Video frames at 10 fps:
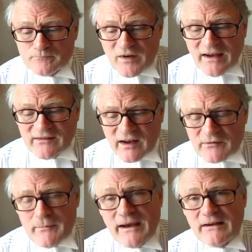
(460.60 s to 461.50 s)
It
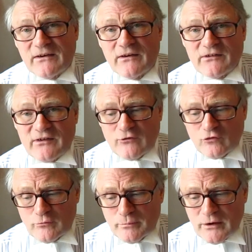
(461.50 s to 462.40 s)
does make it an
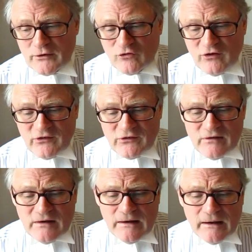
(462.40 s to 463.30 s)
essential purchase.
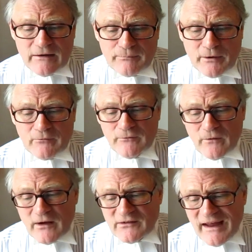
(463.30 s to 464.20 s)
It's been
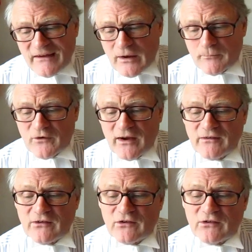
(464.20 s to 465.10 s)
revised and
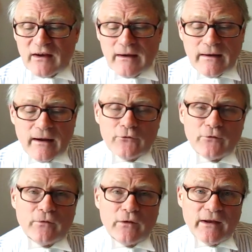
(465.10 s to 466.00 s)
updated to take account
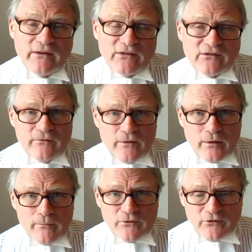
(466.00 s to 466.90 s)
of the latest
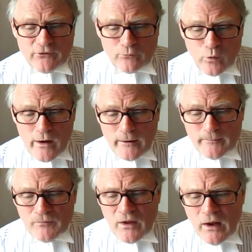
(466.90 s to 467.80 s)
developments as
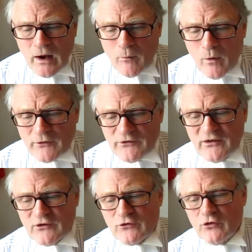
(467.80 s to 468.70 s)
well. And whilst
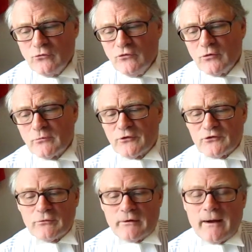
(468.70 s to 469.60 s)
these are too numerous
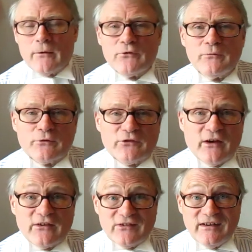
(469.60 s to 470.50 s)
to recount in
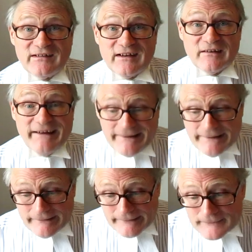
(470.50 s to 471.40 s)
precise detail
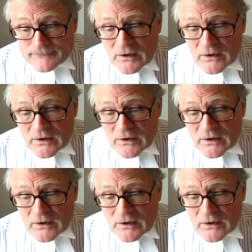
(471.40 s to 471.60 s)
here,